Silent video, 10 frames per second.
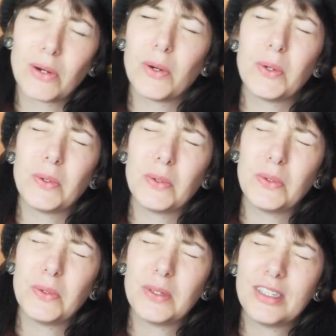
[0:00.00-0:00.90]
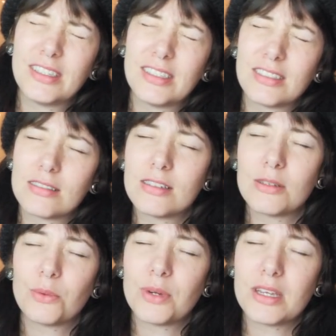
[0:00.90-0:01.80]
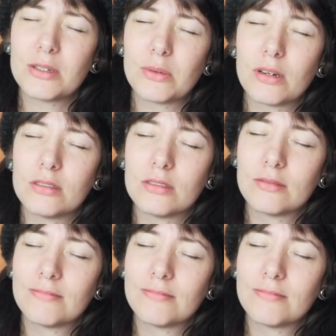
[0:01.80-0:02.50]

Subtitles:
Oh, this is a weird one.